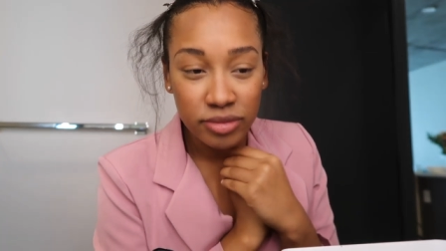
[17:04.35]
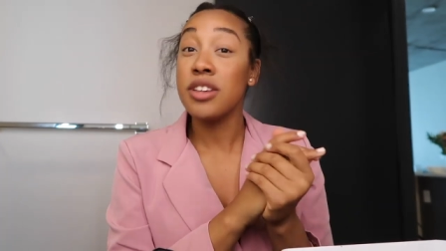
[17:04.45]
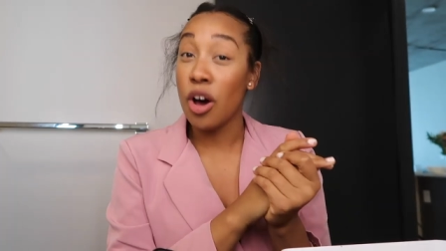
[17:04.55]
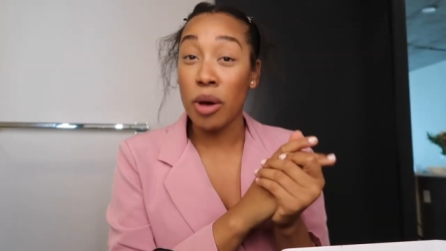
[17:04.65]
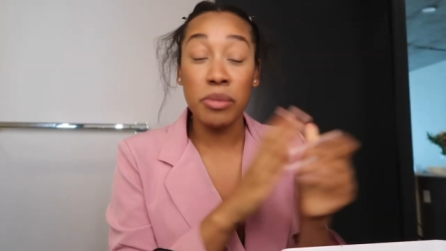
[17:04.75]

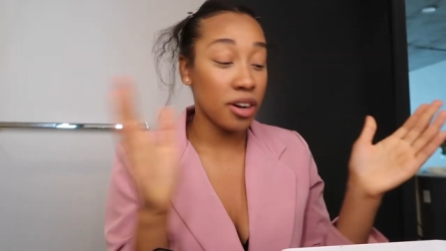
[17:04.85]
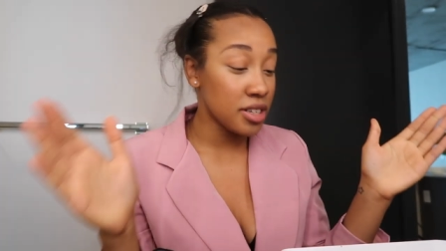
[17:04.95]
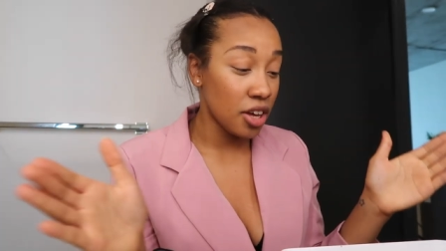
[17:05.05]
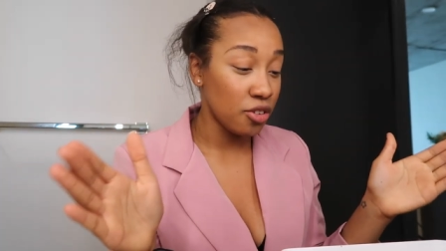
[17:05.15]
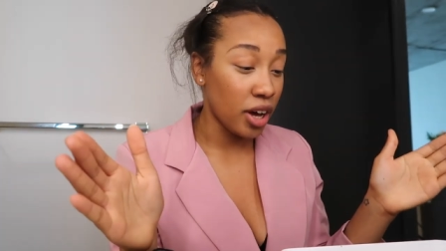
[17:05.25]
So I'm here to
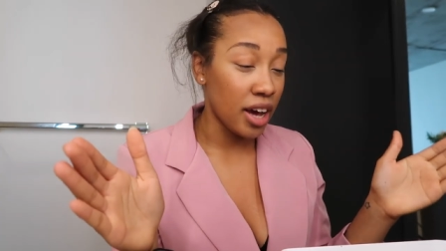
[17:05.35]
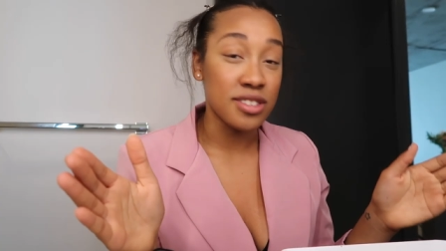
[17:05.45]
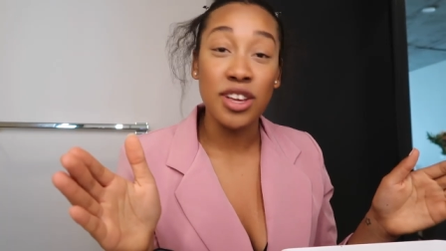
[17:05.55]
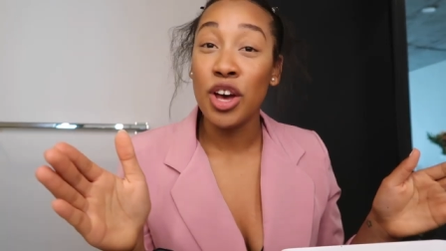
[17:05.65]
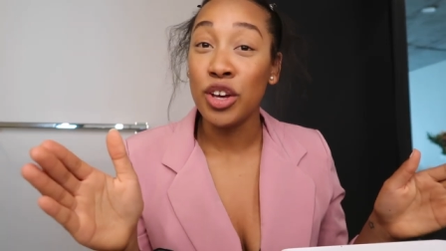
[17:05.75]
tell you
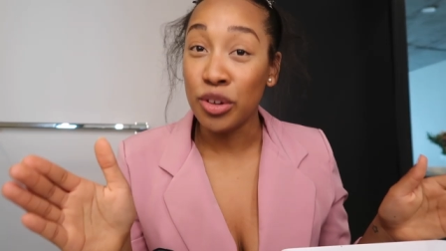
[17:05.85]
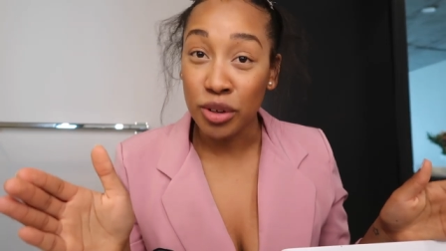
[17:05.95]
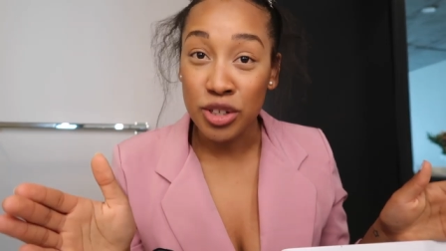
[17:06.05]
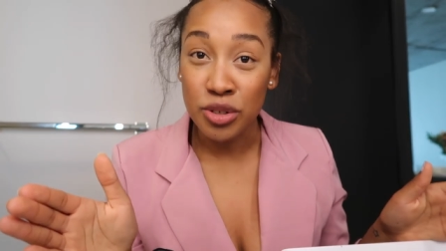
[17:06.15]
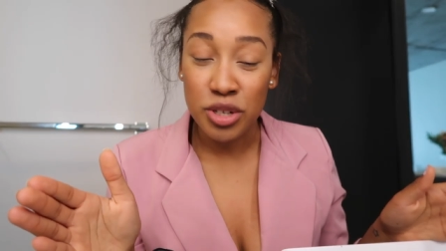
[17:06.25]
guys, you
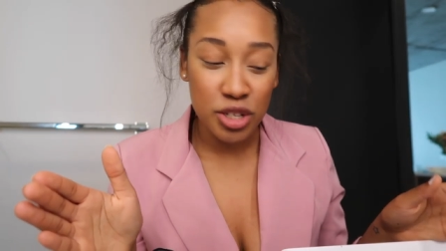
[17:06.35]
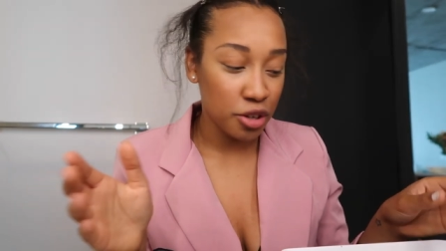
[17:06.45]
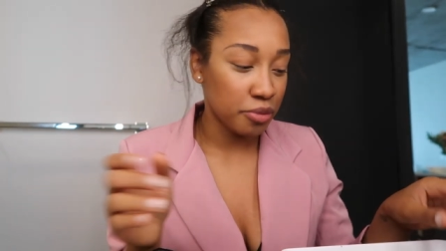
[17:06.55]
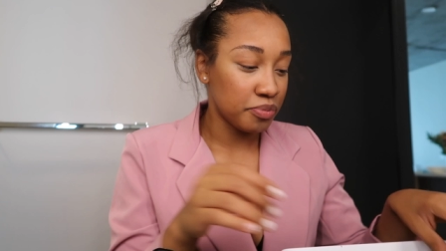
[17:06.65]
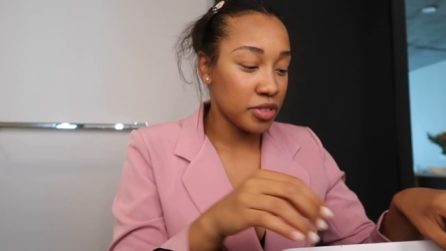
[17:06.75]
can do it
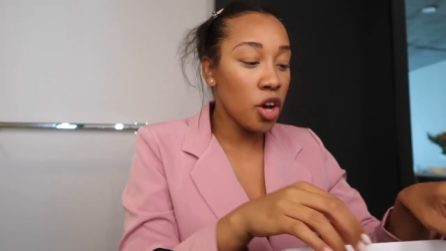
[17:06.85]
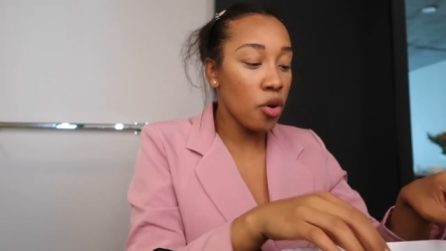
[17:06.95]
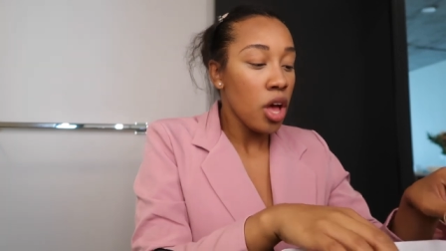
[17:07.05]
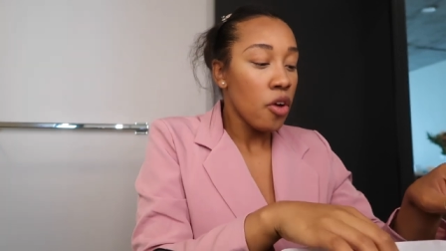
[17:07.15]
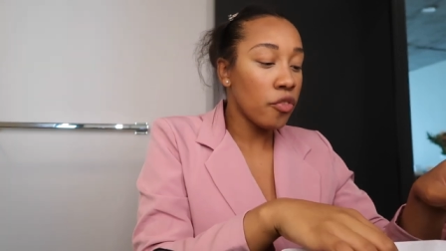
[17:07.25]
too.
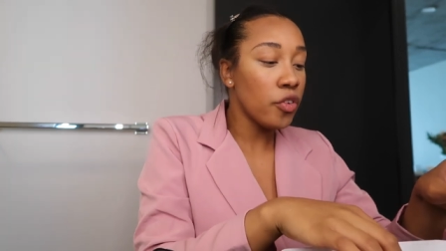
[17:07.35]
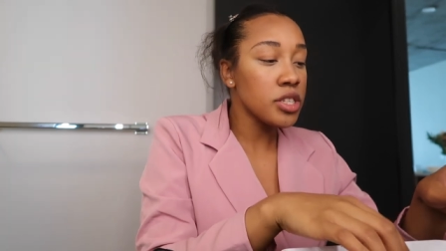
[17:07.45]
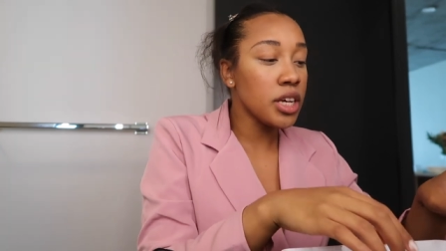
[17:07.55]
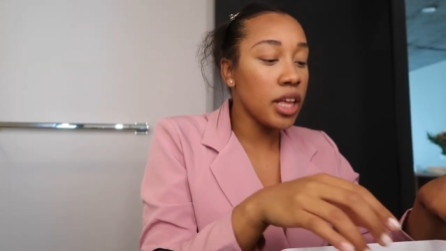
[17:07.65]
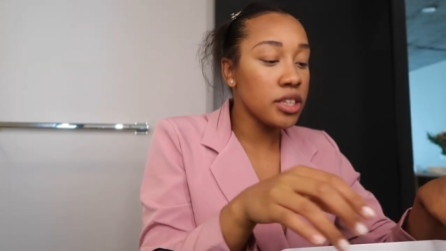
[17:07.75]
So the first
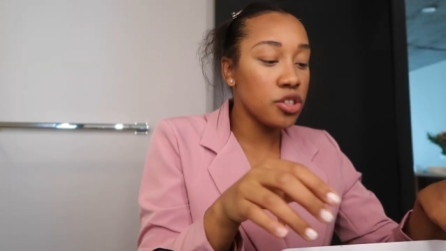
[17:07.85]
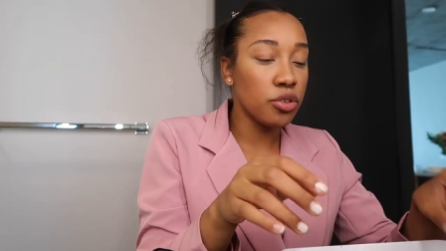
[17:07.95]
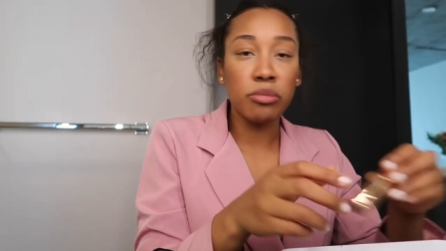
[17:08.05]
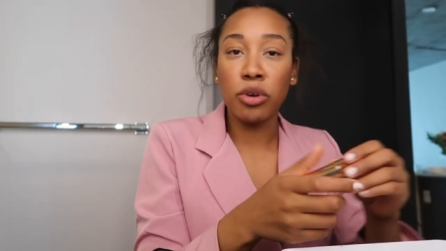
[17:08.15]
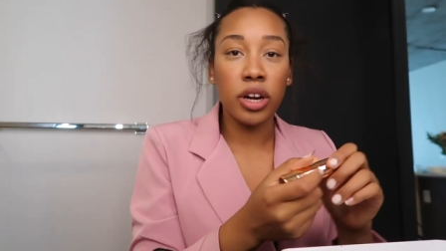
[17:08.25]
thing I like to do
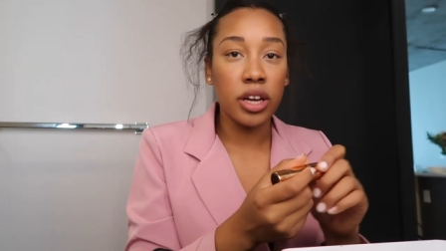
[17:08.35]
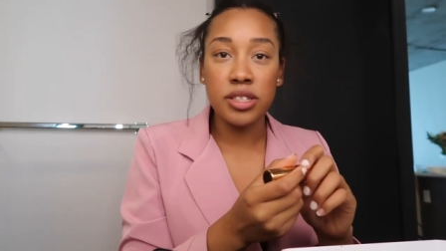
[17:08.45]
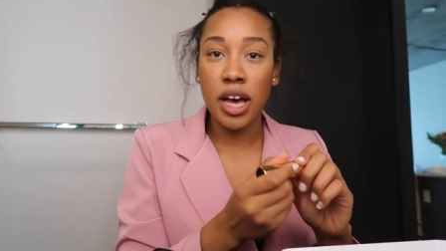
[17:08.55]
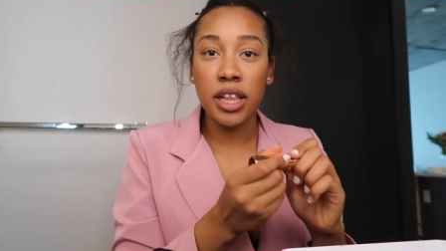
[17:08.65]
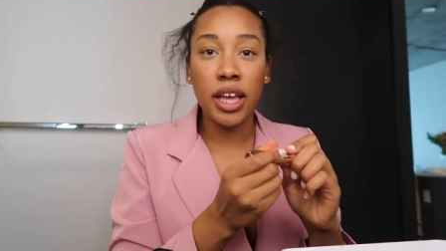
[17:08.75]
in the
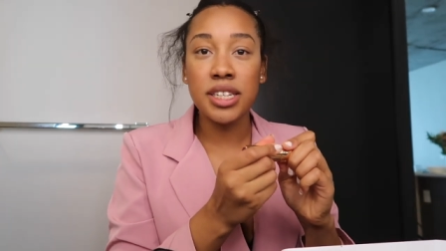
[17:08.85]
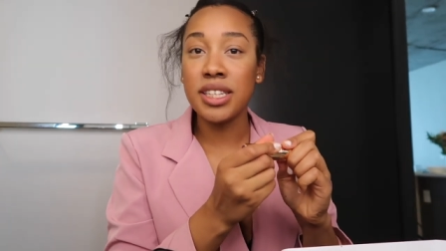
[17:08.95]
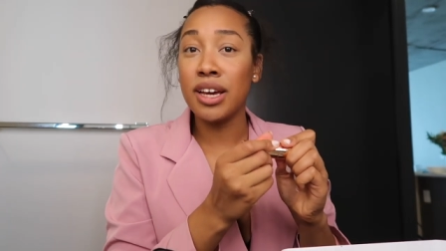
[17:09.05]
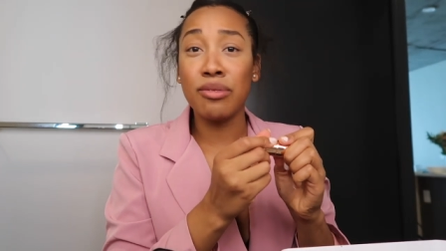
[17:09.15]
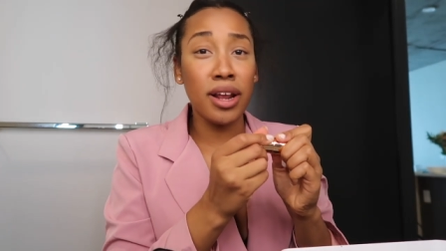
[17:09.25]
mornings, I like to
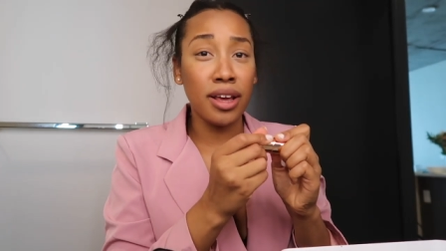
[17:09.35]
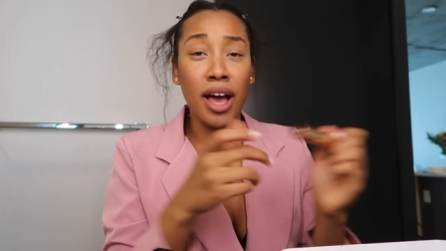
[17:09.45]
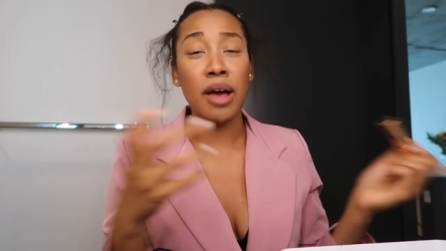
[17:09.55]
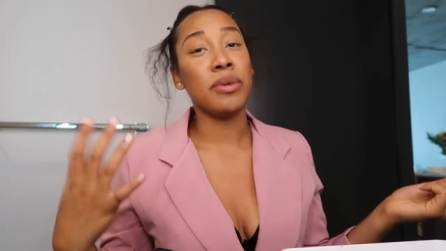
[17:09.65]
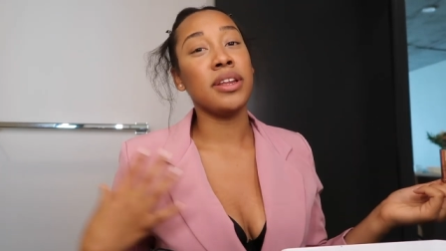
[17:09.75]
get ready.
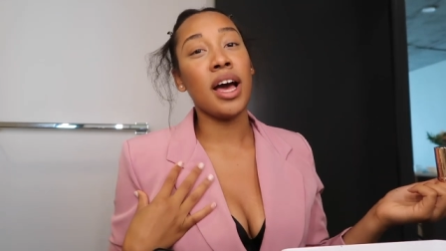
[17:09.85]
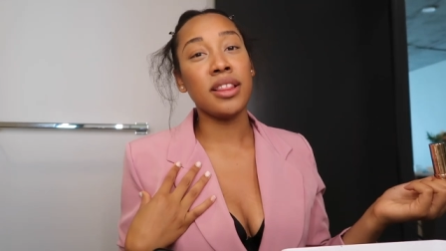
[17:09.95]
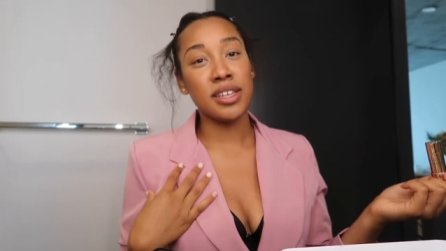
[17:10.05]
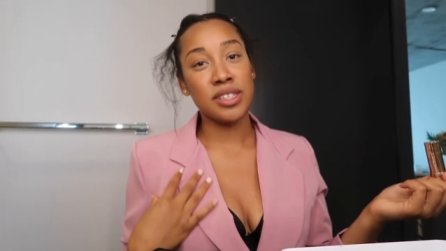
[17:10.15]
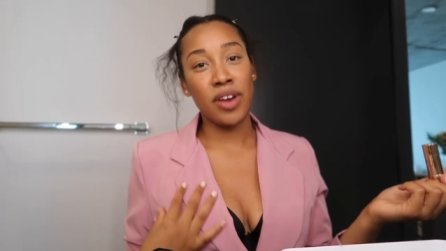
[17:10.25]
I mean,
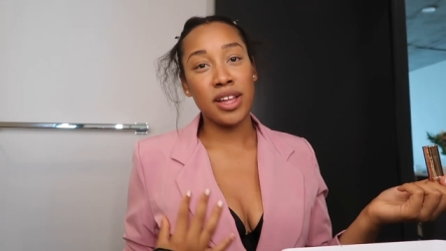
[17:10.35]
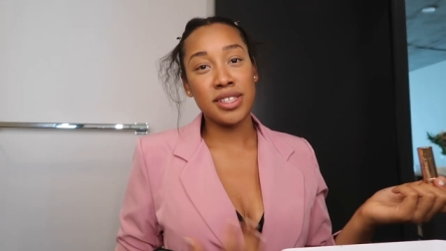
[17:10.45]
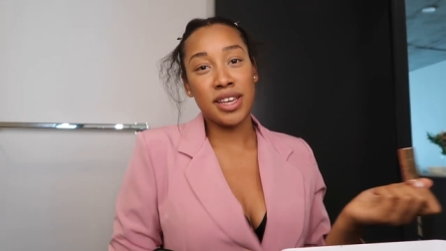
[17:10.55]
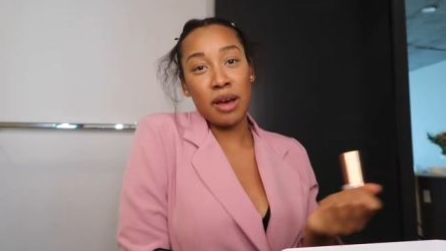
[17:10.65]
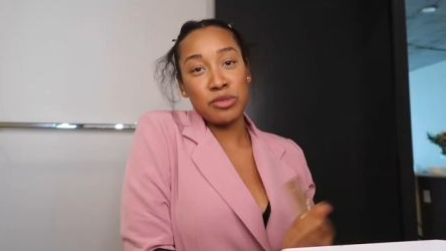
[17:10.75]
not this
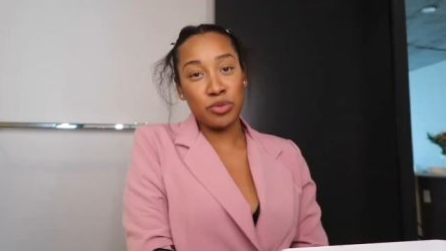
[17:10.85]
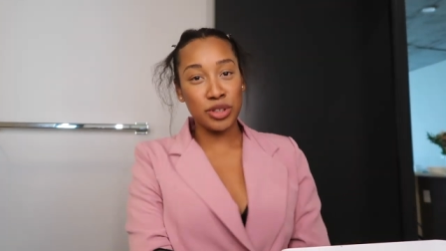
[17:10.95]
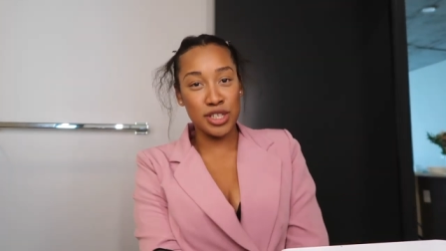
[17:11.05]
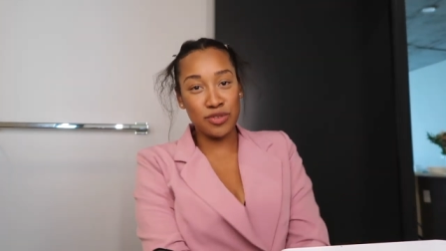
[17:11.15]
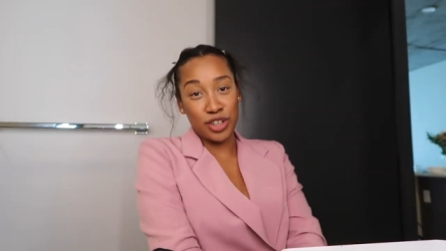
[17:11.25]
fancy. I'm doing
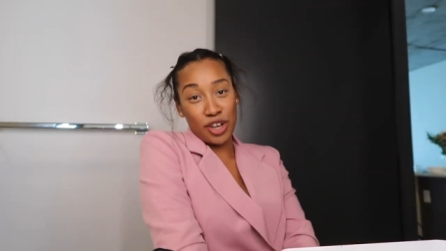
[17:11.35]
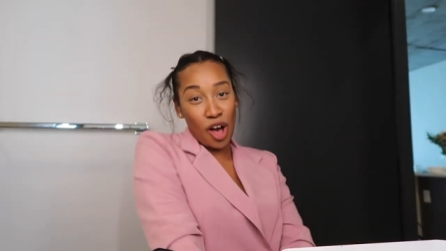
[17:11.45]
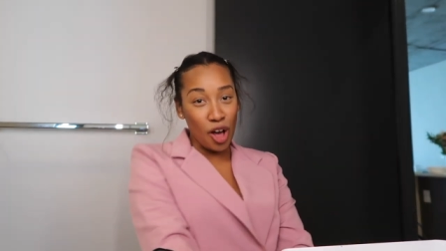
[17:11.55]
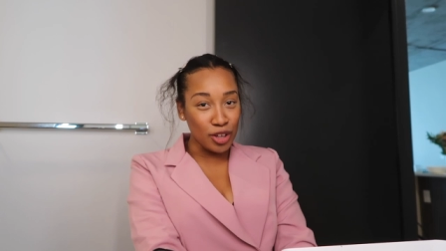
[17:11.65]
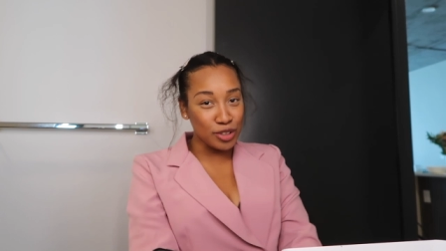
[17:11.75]
this for
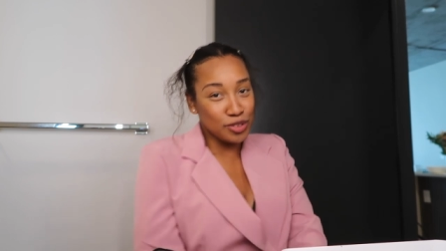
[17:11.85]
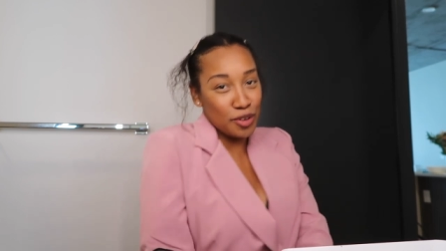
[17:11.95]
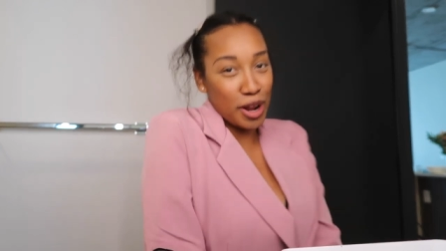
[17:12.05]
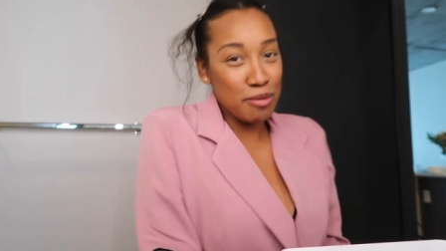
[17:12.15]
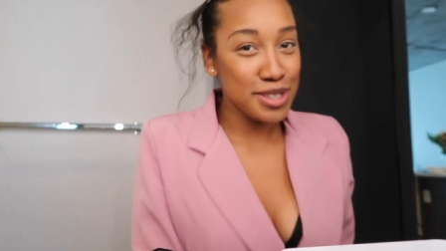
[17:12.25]
y'all. You know
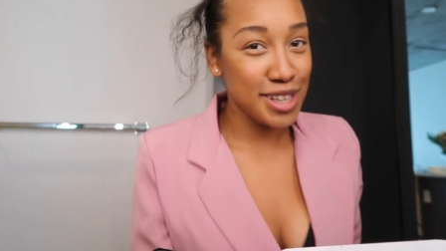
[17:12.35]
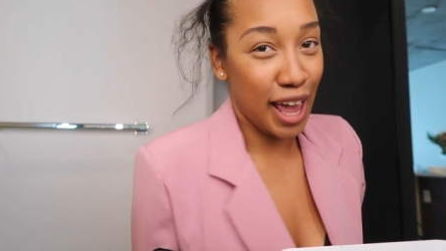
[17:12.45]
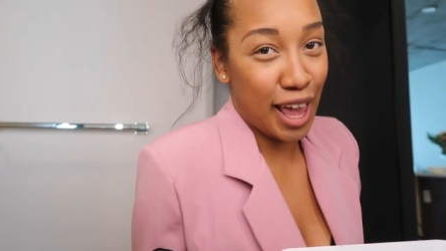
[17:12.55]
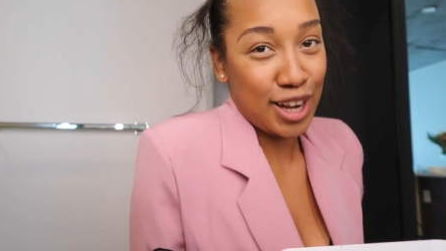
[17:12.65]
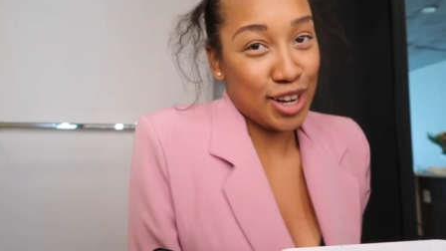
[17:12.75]
what I'm
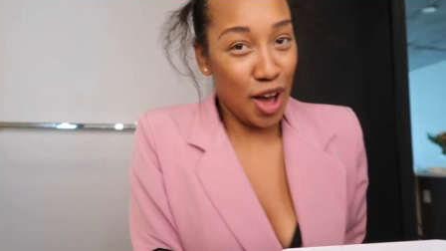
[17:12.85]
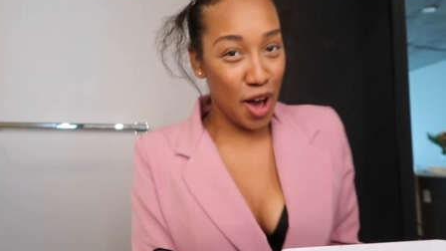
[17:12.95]
saying?